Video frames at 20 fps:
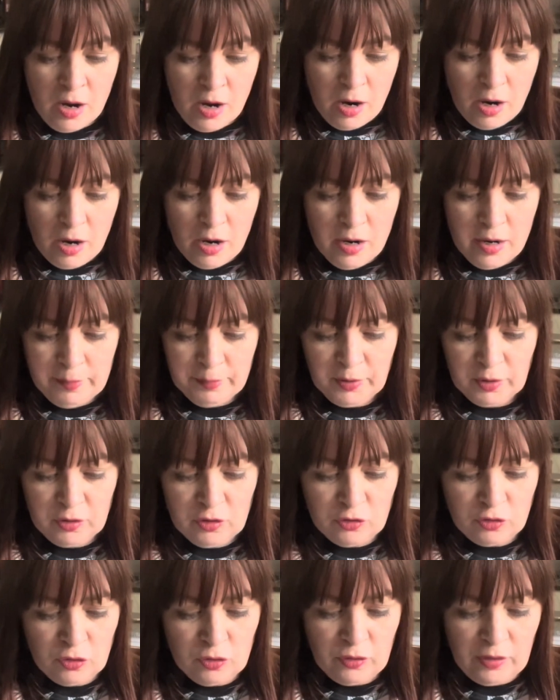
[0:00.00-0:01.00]
I'm going to
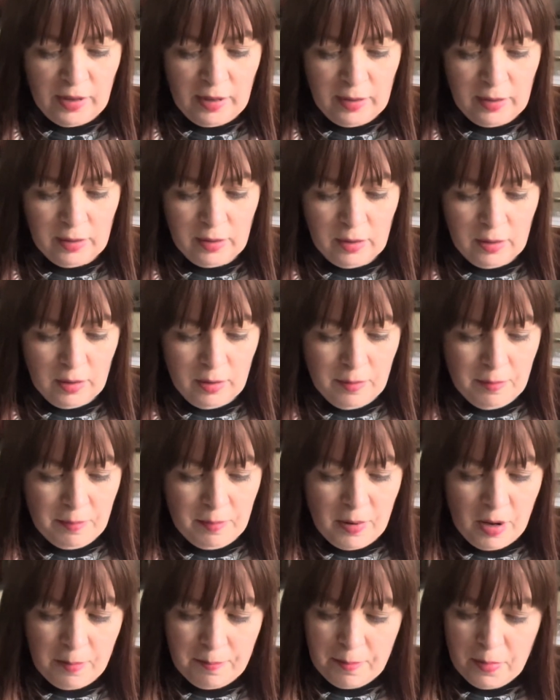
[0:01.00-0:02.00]
do that. I
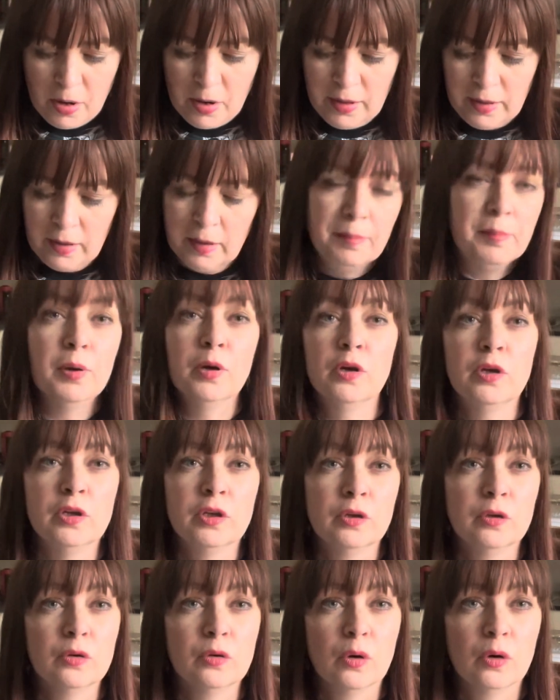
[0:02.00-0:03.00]
might put
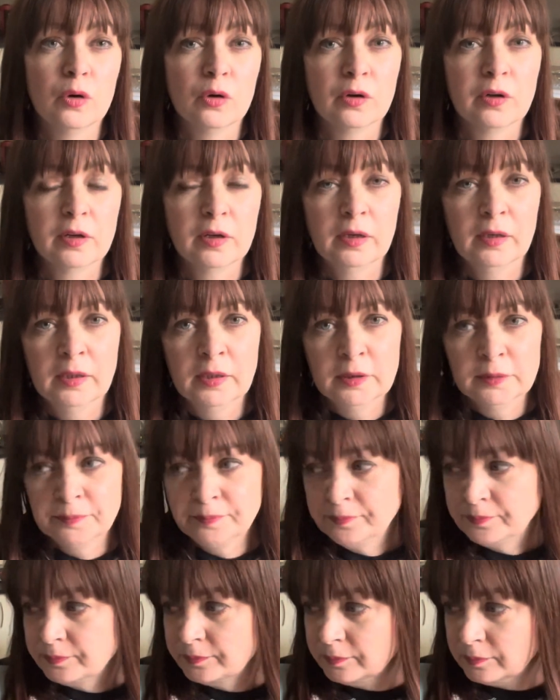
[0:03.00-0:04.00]
you on
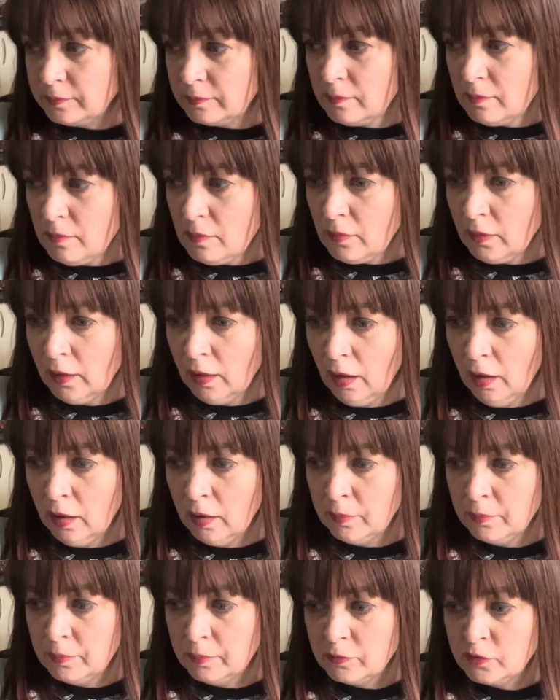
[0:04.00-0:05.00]

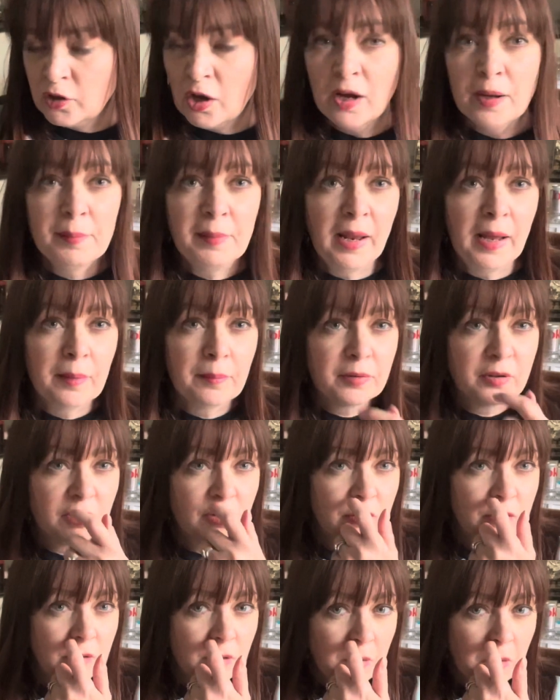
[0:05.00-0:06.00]
time
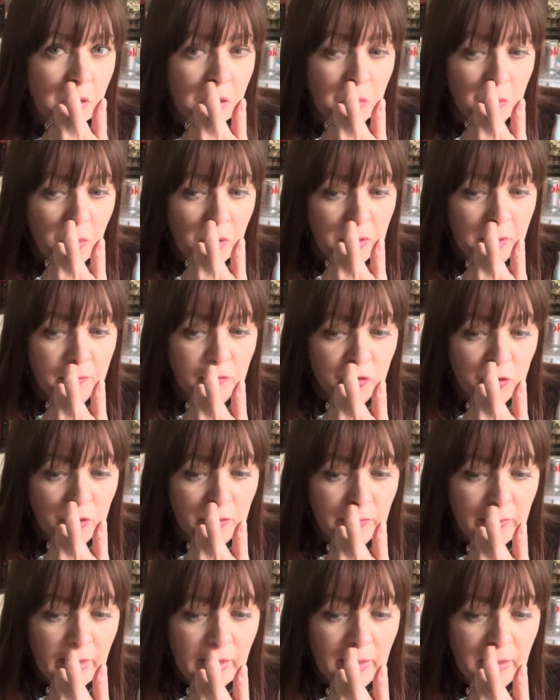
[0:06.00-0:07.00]
lapse while I'm
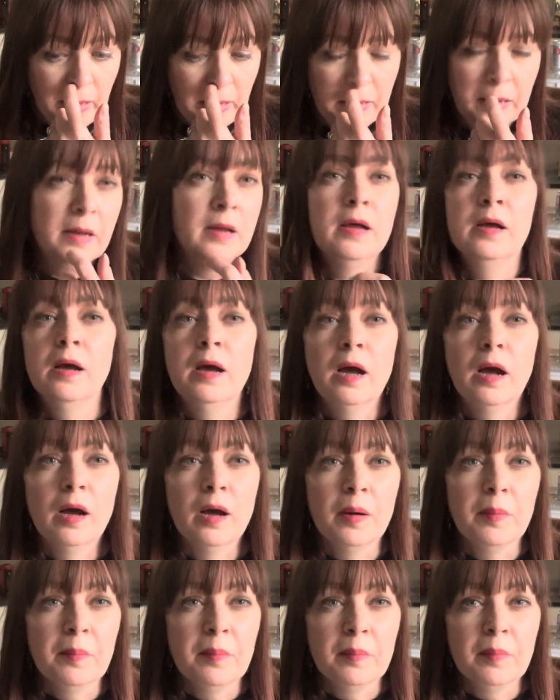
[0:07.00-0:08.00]
doing that,
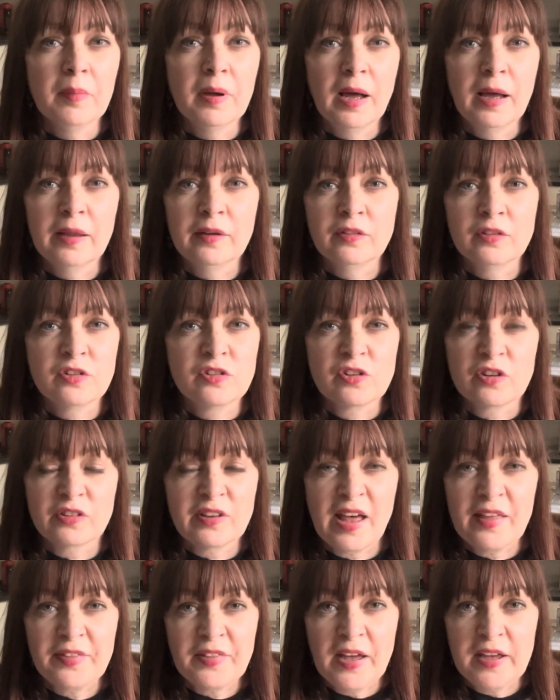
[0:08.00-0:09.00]
and just
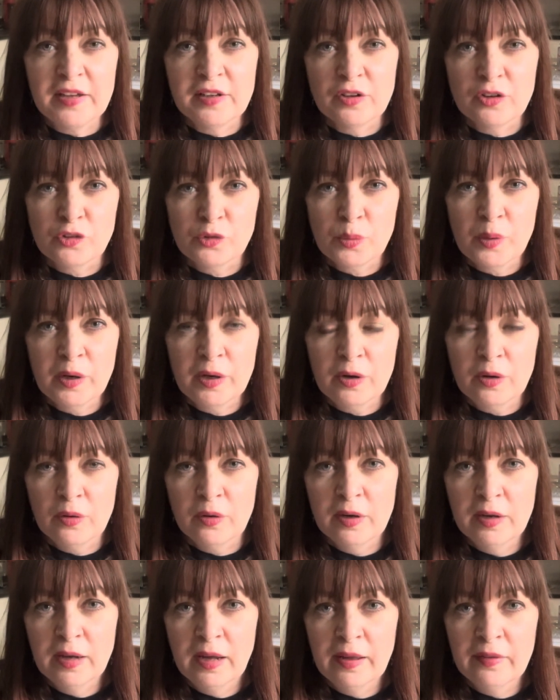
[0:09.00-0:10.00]
add that in as well,
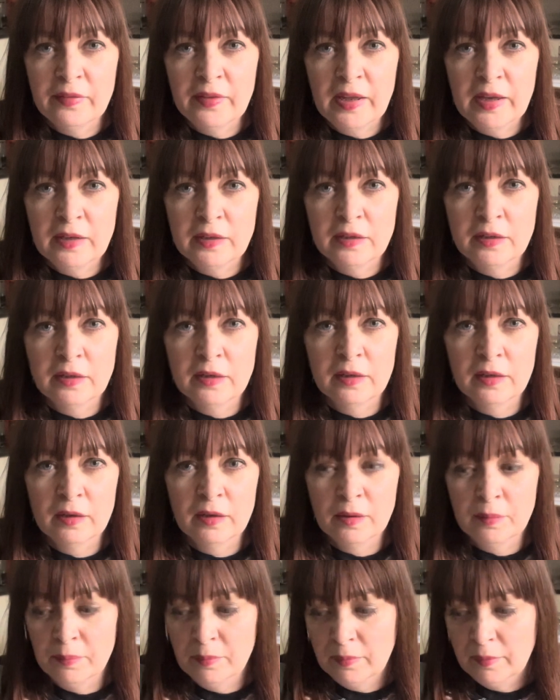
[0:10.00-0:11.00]
and
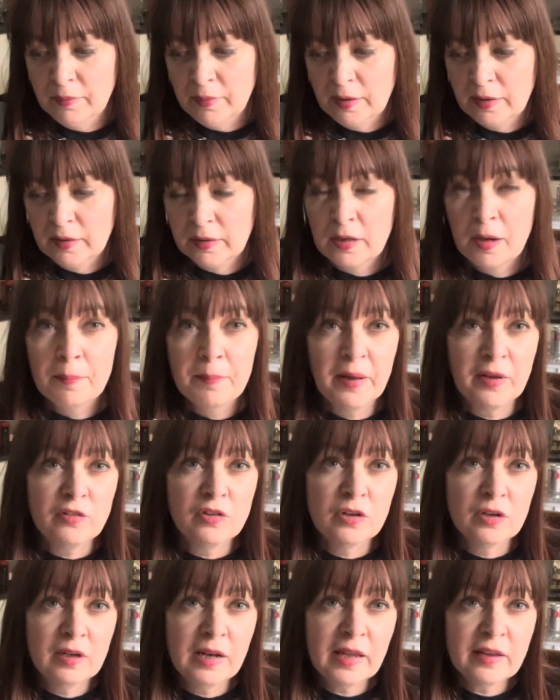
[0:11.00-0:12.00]
then come back
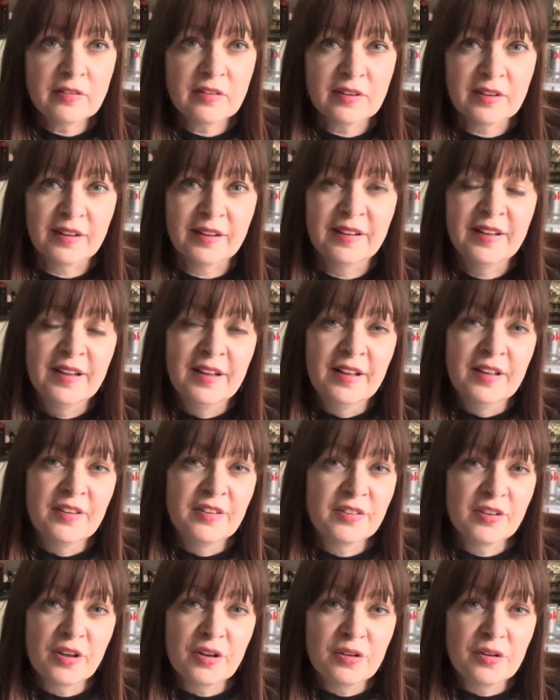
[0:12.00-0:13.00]
to you later.
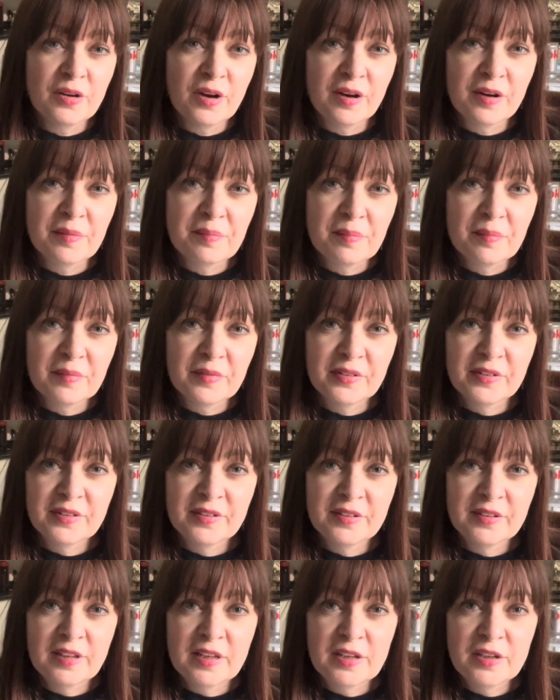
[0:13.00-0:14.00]
So
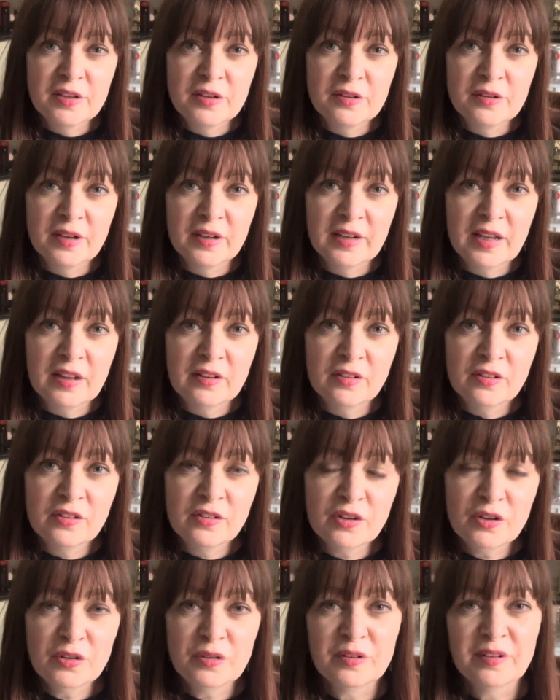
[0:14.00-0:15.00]
see you again
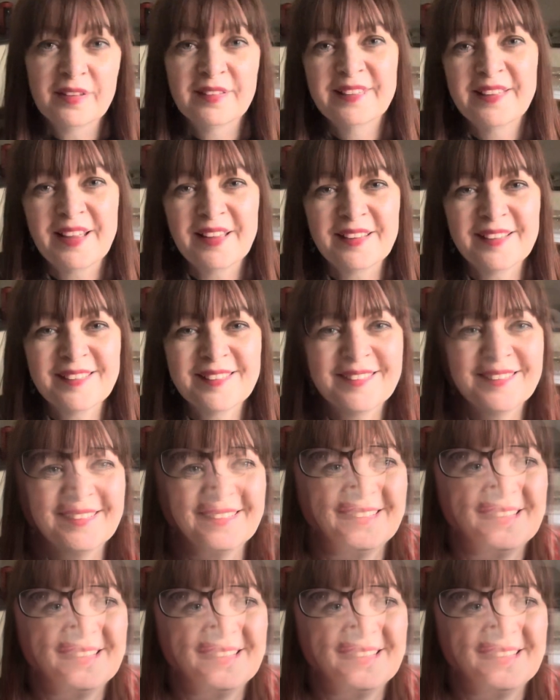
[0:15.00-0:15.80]
soon. Thanks.